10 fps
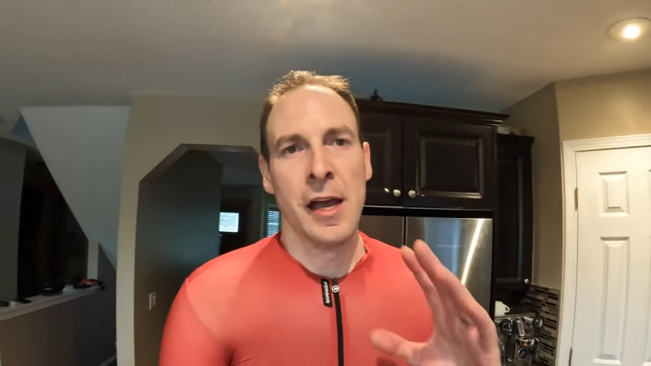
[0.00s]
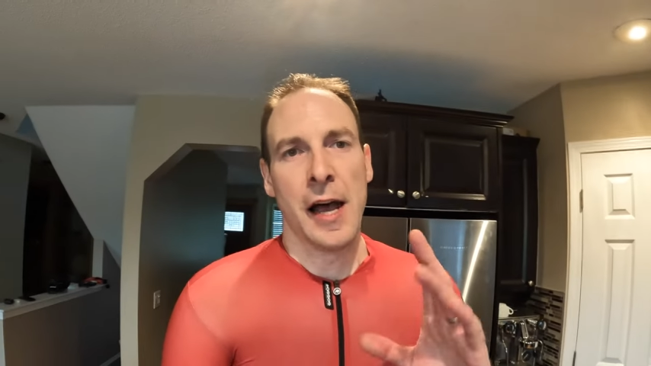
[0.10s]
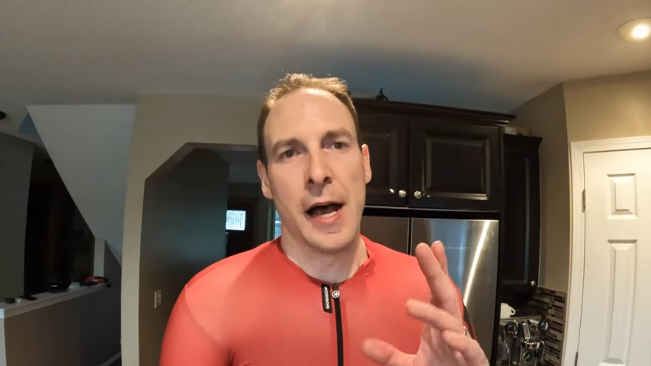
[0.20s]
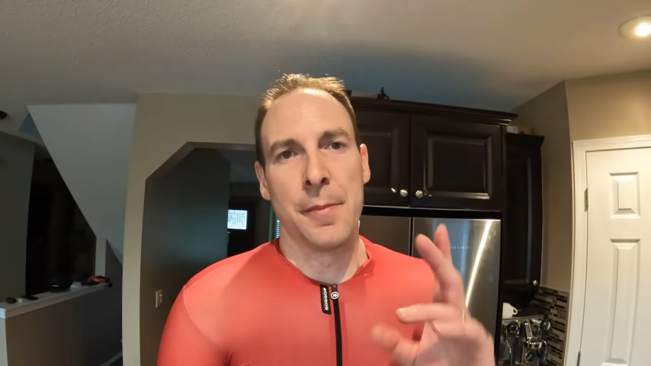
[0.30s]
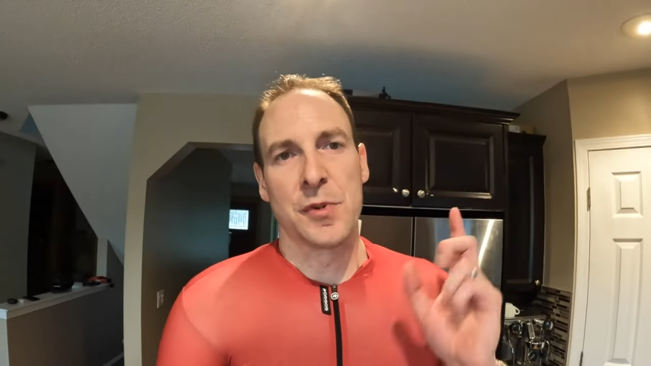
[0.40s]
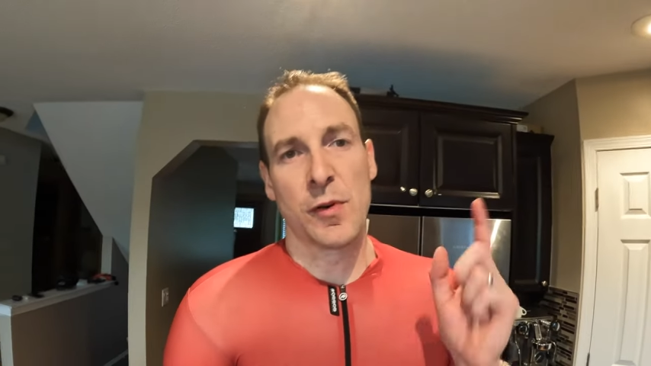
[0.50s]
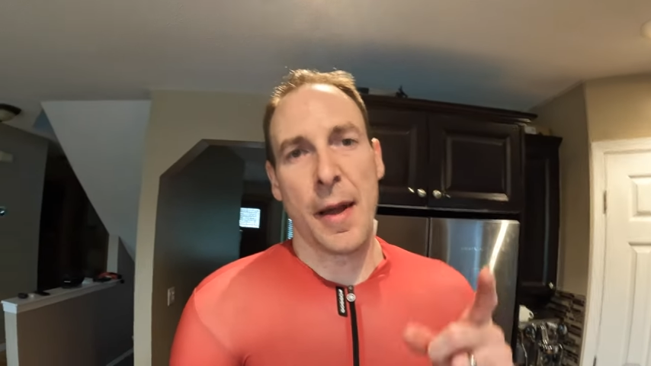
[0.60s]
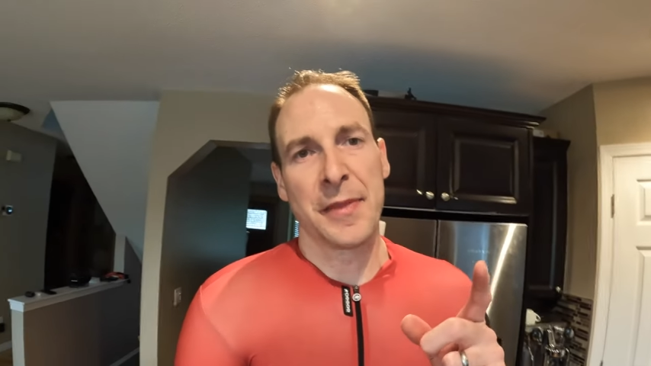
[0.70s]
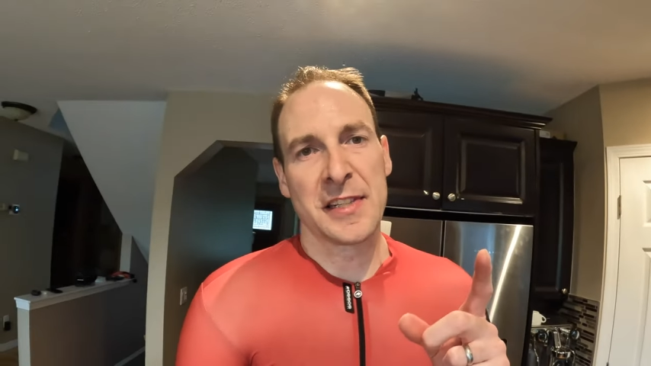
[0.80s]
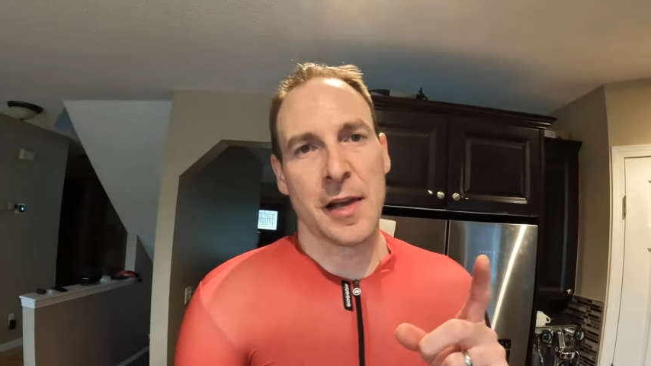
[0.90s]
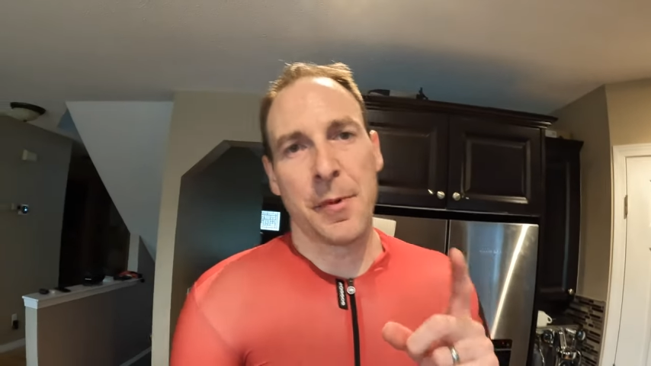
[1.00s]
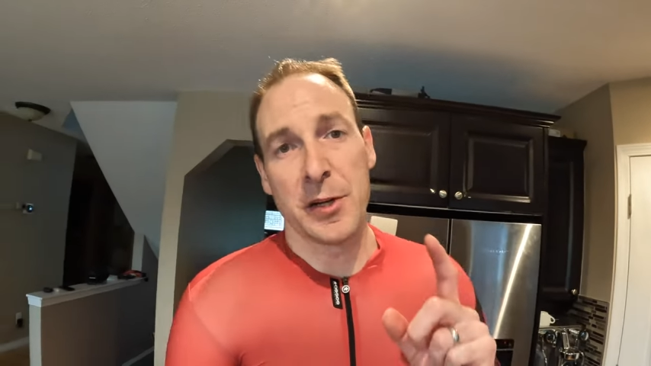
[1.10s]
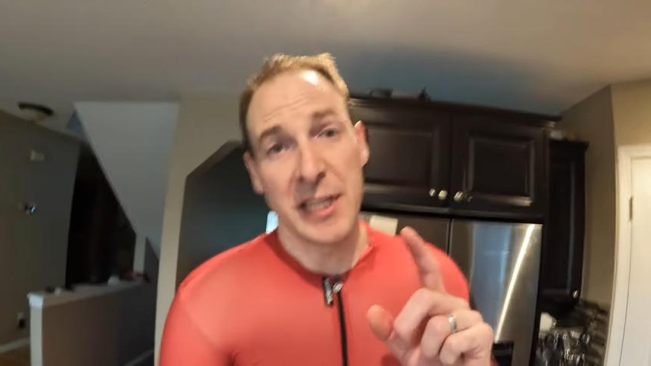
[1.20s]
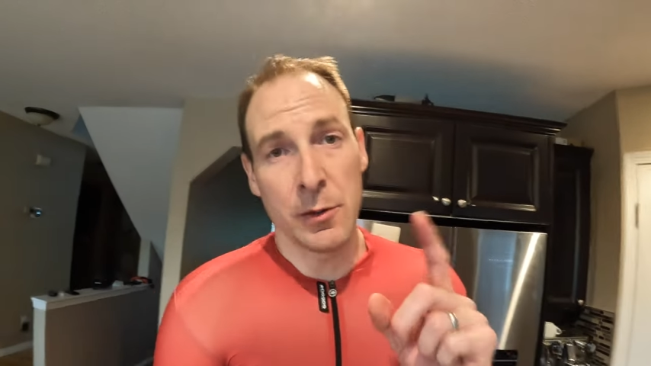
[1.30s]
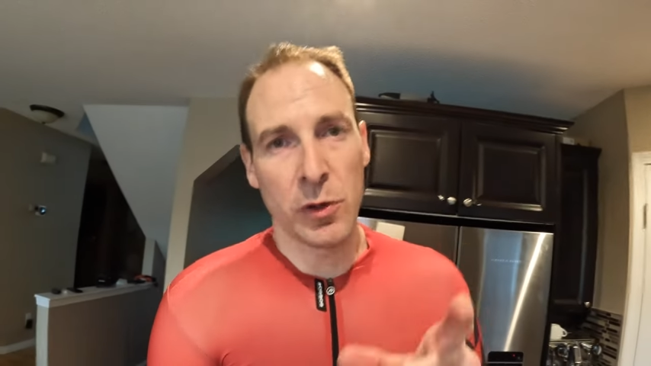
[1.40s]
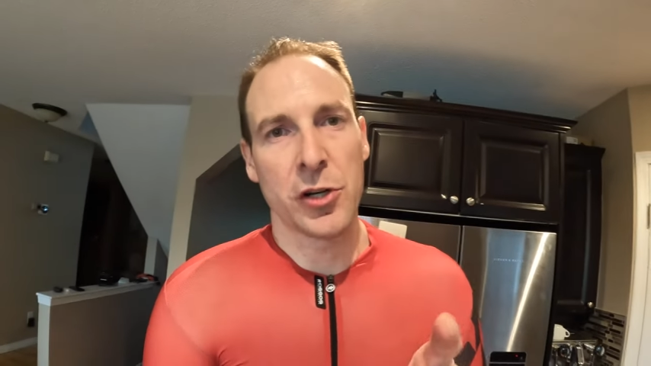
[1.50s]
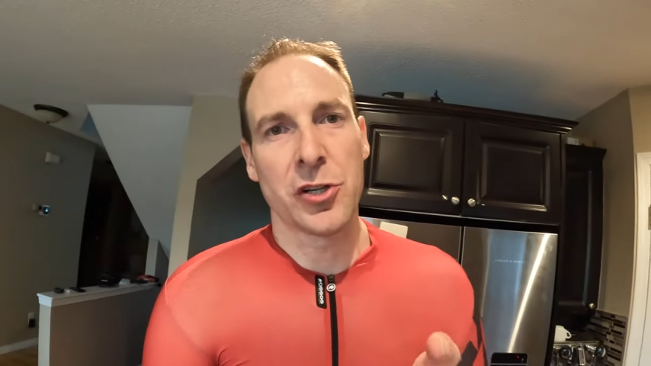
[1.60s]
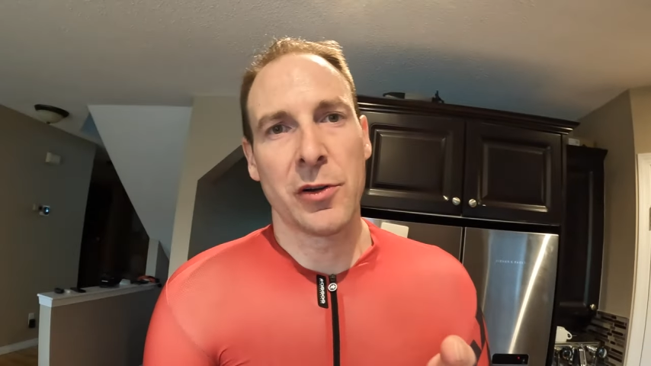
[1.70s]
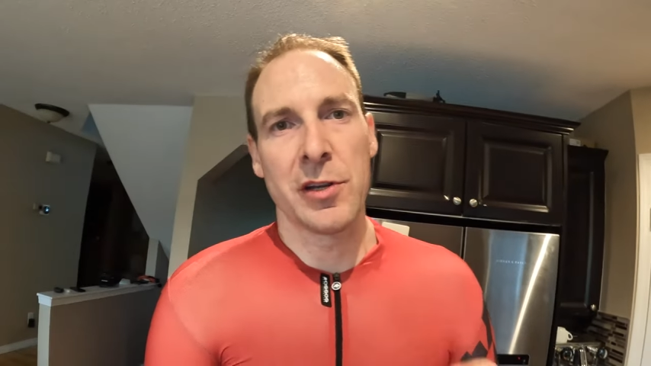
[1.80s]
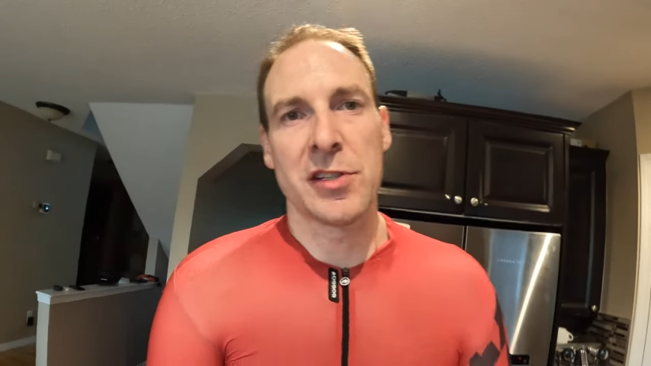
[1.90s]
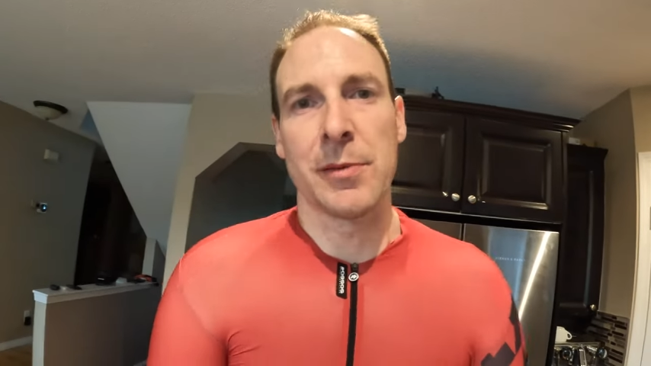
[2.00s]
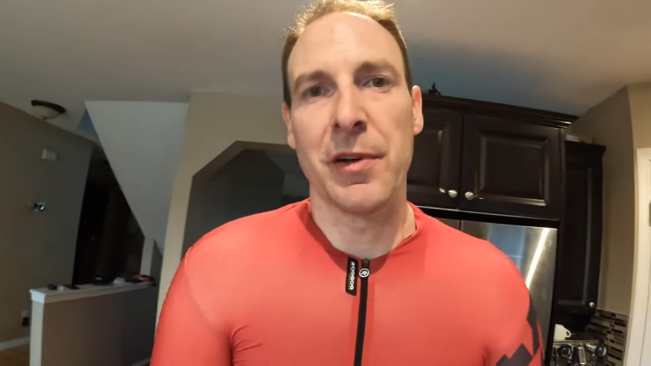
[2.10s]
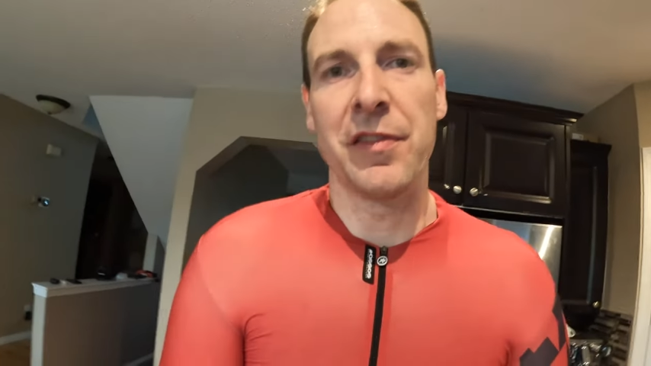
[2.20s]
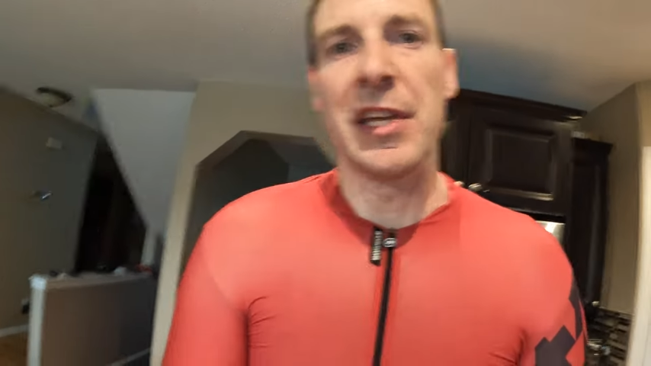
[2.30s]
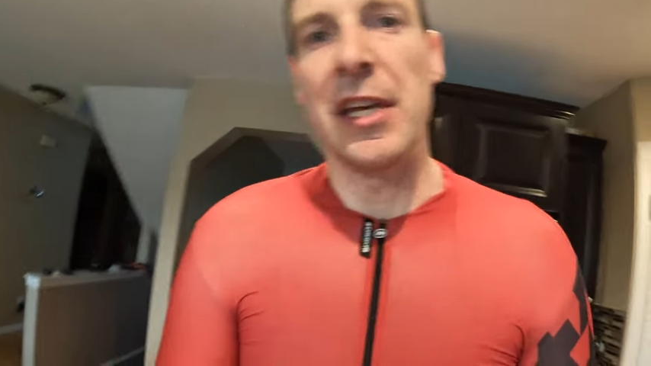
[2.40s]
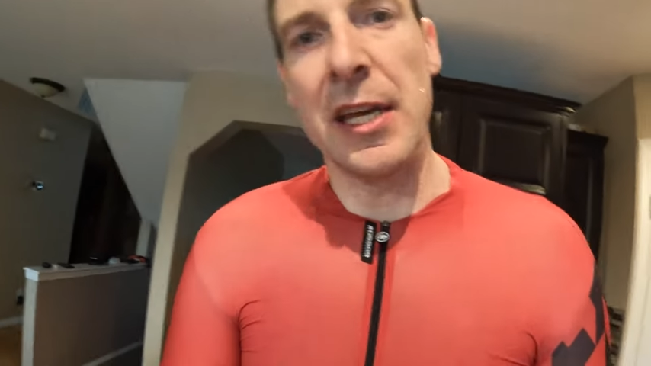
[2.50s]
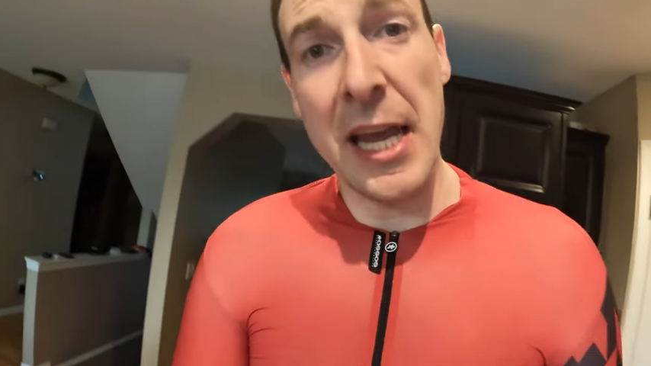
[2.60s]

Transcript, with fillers: Um, to wrap things up, I did want to show you some of the